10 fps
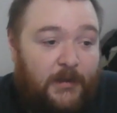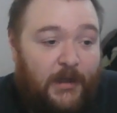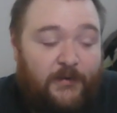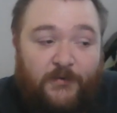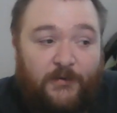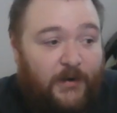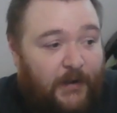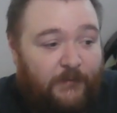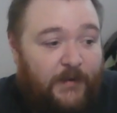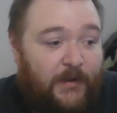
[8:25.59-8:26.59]
I just don't
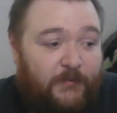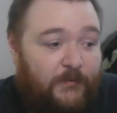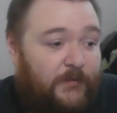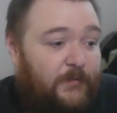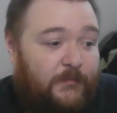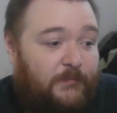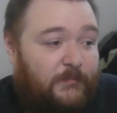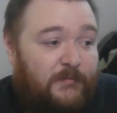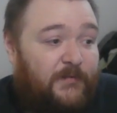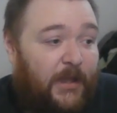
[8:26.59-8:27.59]
have the extra
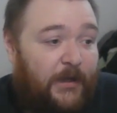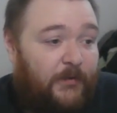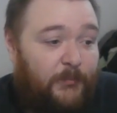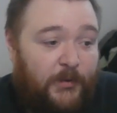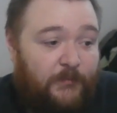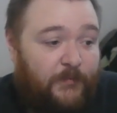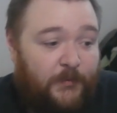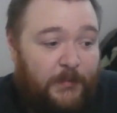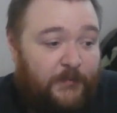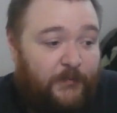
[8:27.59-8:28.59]
tenner a month to
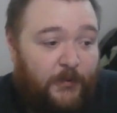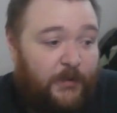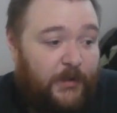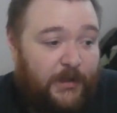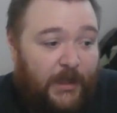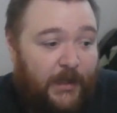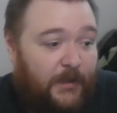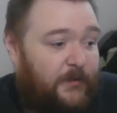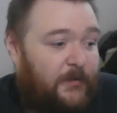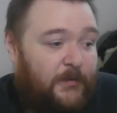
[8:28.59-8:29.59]
be throwing at a
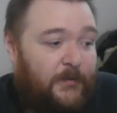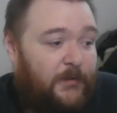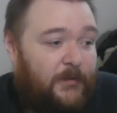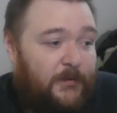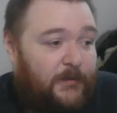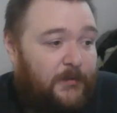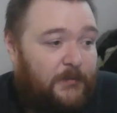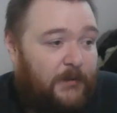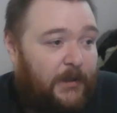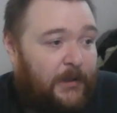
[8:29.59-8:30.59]
card
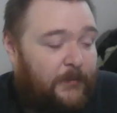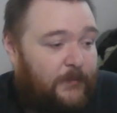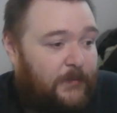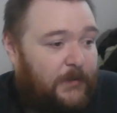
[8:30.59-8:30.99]
right now.